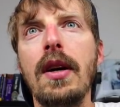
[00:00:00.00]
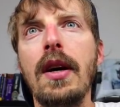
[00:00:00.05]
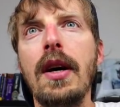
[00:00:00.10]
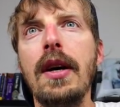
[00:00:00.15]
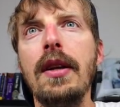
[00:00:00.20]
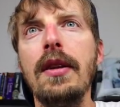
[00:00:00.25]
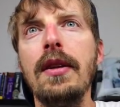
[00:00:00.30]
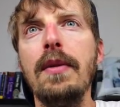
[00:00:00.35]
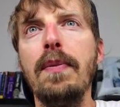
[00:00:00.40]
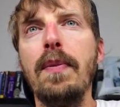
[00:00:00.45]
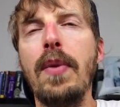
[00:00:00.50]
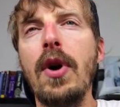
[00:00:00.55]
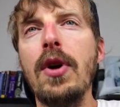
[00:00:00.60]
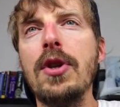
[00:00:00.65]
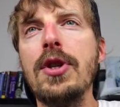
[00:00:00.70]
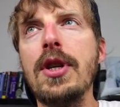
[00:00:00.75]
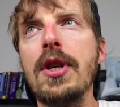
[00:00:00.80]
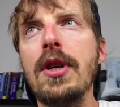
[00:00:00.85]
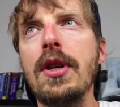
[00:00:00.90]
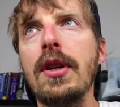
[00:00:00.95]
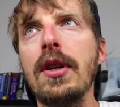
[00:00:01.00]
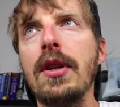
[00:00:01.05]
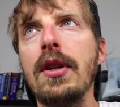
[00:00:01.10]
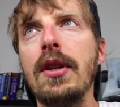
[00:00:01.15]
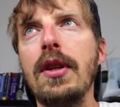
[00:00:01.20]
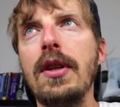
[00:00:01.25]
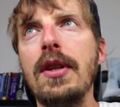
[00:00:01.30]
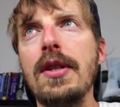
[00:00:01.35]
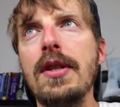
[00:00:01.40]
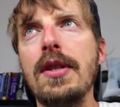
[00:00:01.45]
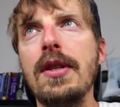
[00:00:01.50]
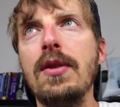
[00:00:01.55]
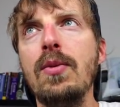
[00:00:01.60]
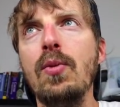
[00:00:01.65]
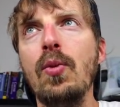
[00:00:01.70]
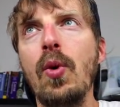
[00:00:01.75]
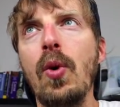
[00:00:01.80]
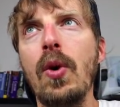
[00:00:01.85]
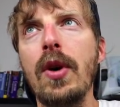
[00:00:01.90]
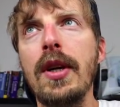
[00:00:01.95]
and the project is
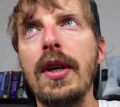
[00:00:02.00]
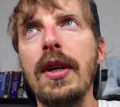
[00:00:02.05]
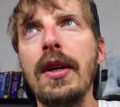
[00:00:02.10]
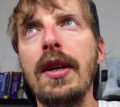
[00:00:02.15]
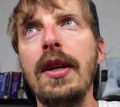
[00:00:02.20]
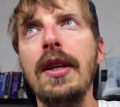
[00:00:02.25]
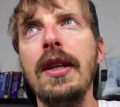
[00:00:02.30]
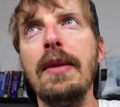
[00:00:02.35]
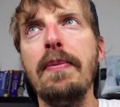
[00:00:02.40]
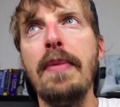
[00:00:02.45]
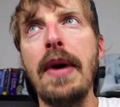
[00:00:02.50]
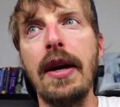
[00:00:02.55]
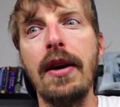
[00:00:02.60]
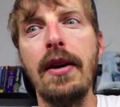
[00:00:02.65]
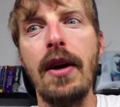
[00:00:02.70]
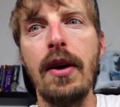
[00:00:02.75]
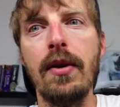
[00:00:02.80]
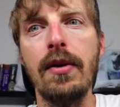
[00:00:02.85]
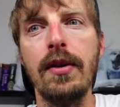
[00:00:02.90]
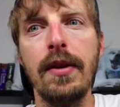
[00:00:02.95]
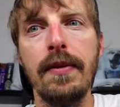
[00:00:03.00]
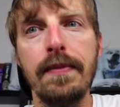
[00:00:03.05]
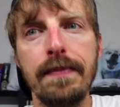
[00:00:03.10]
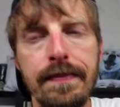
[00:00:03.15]
working in the background.